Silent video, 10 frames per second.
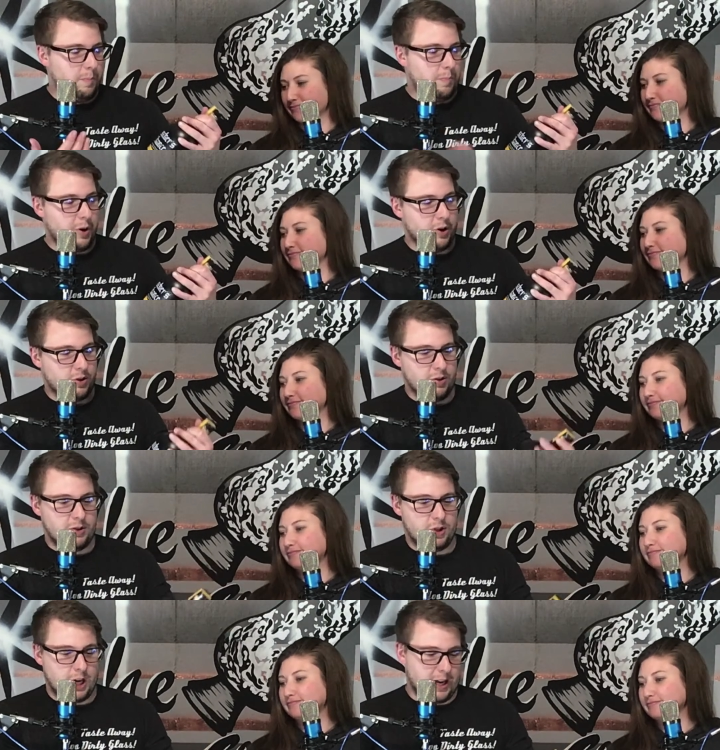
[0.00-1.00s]

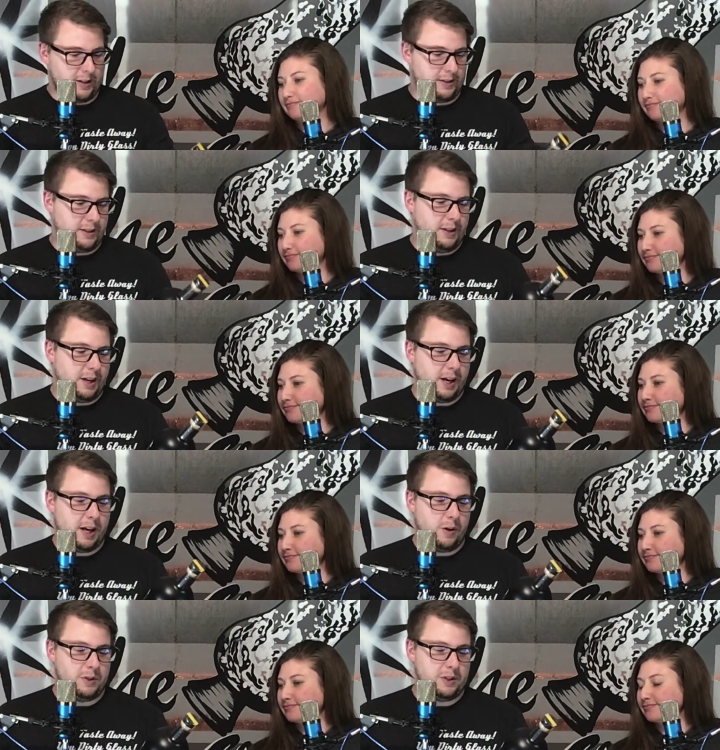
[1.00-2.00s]
Speaker 1: Puncher's Chance,
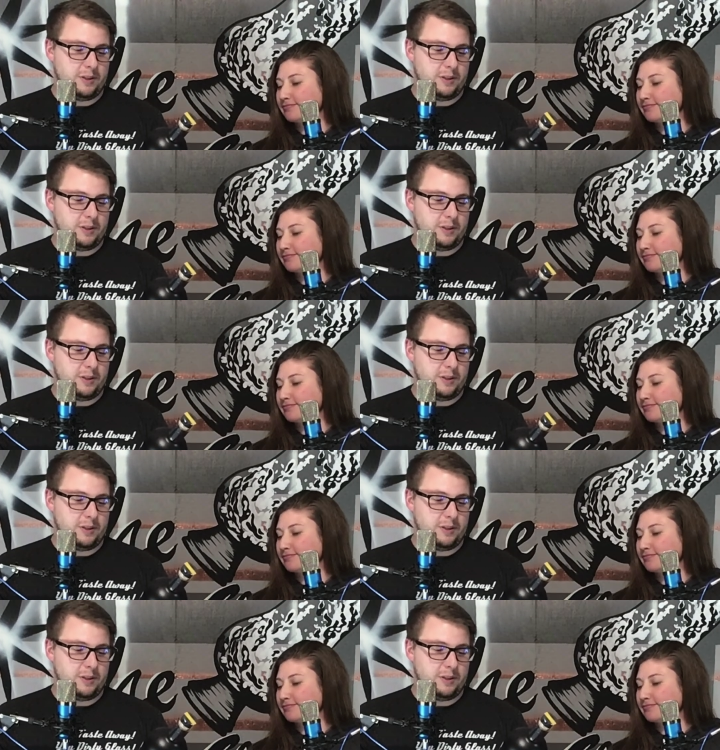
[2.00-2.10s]
which is